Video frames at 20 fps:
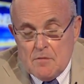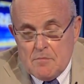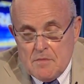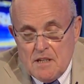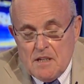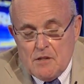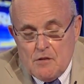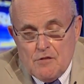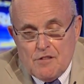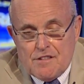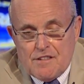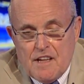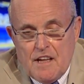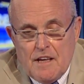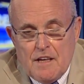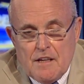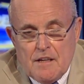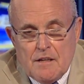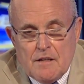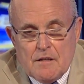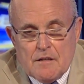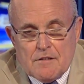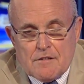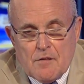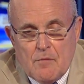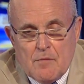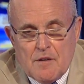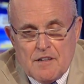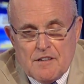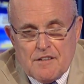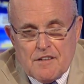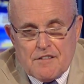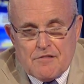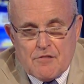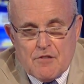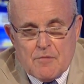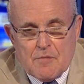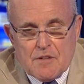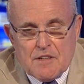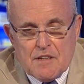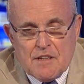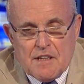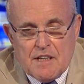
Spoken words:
minute you say someone is extremely